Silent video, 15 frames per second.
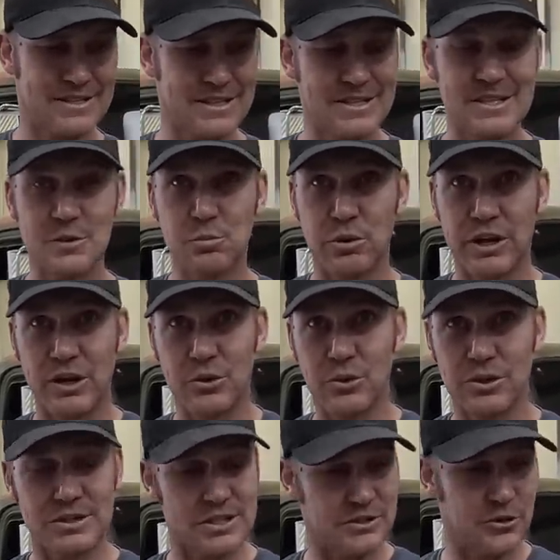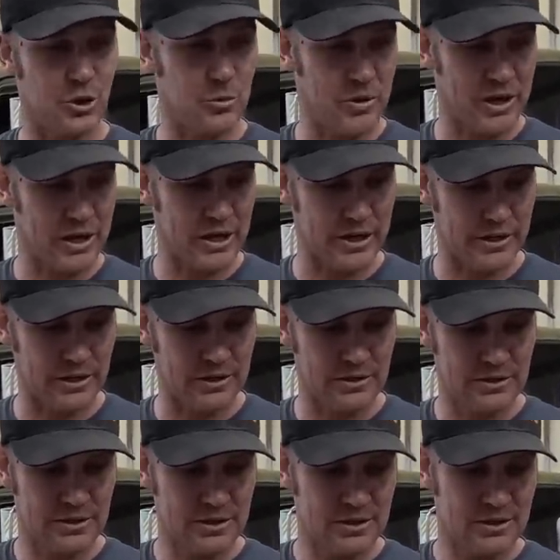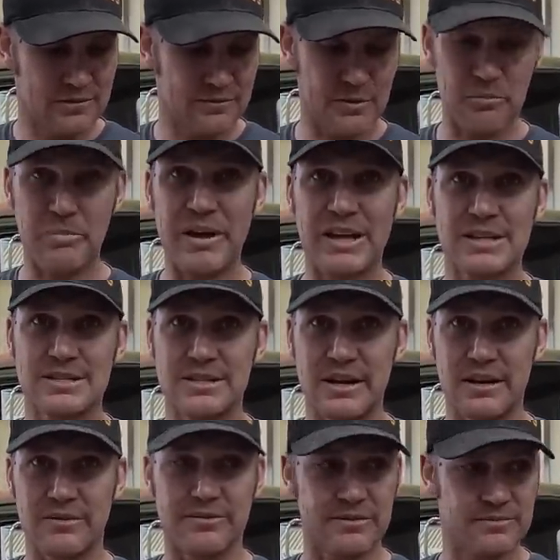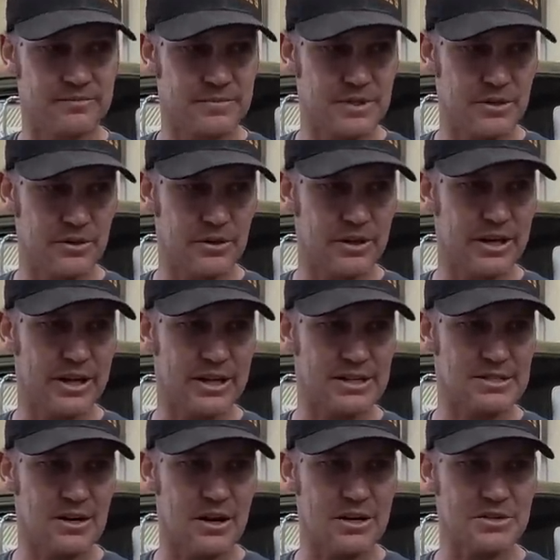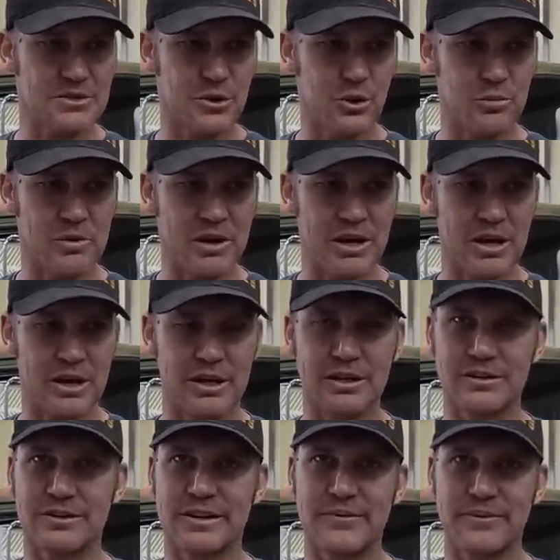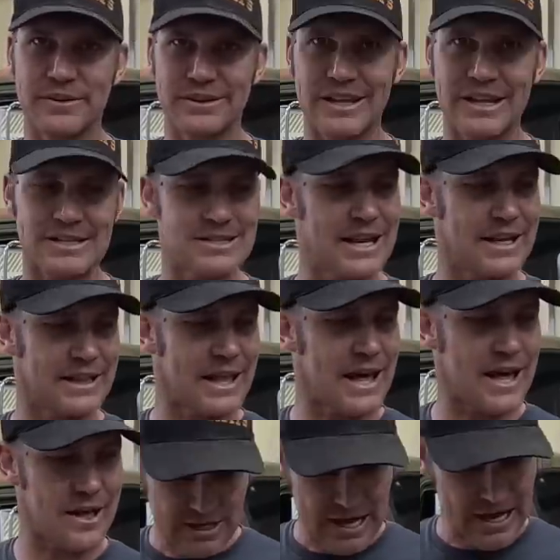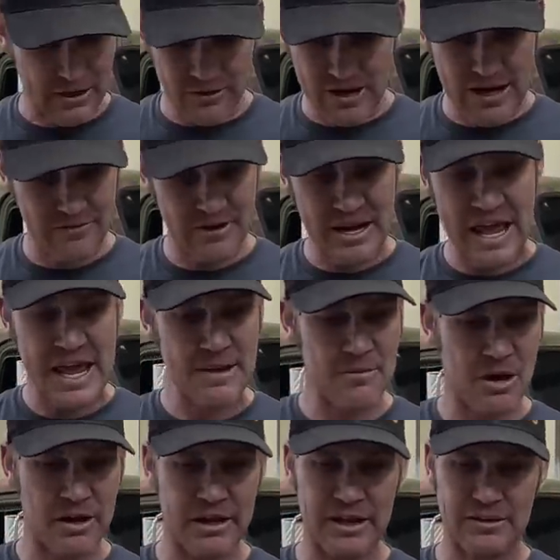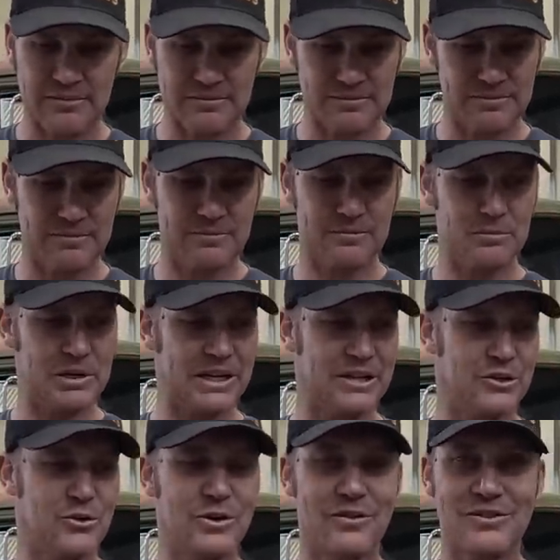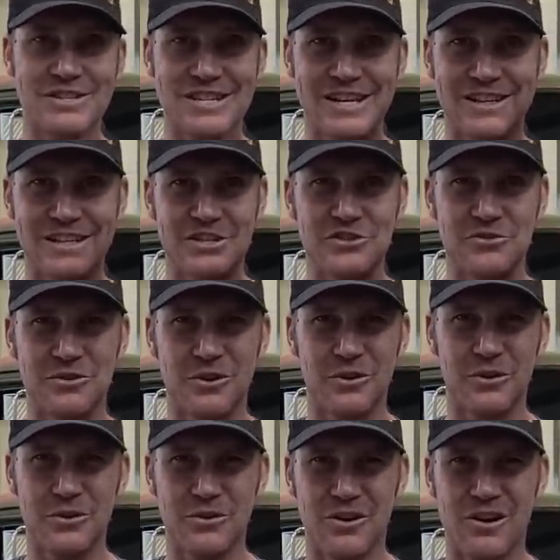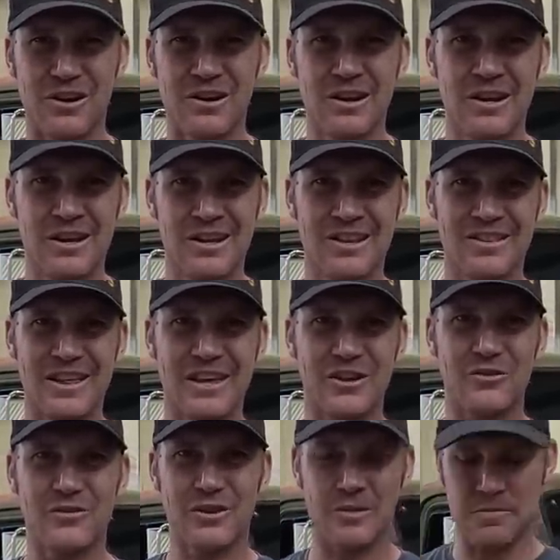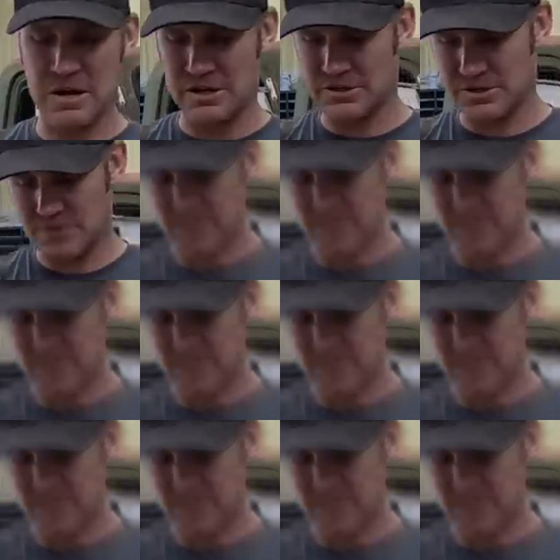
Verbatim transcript: This is pretty cool. It's a tubing cutter for big stuff. So it'll cut exhaust tubing and different things like that. I don't have a name on it, but whoever sent this, you know who you are. Thank you very much.